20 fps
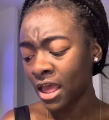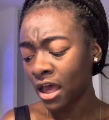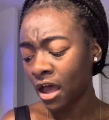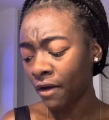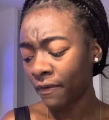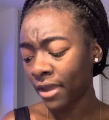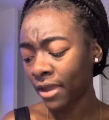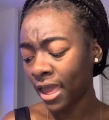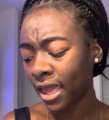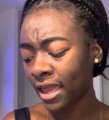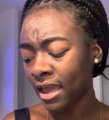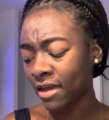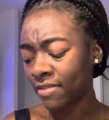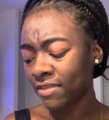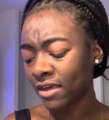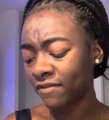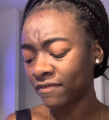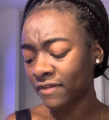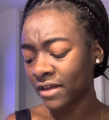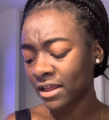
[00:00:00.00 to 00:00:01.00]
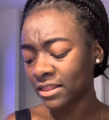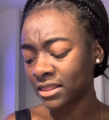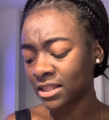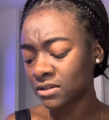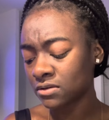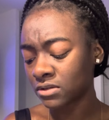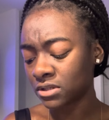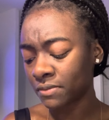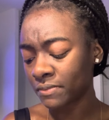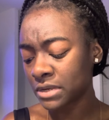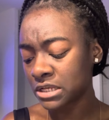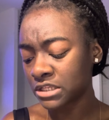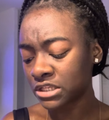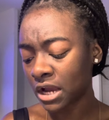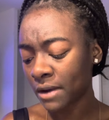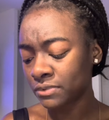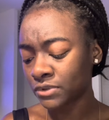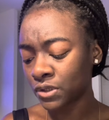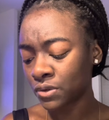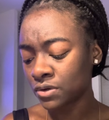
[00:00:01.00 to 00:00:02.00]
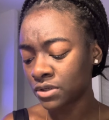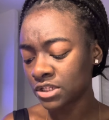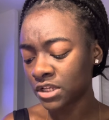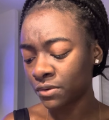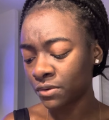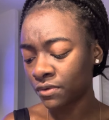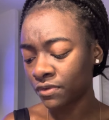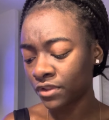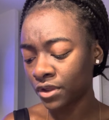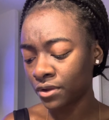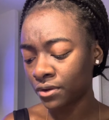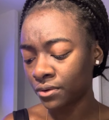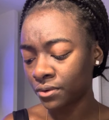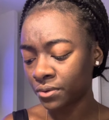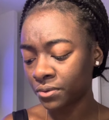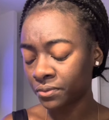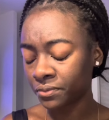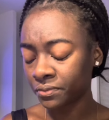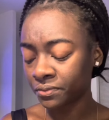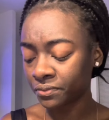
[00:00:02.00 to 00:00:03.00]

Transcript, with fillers: okay and they feel like this is a missed opportunity with you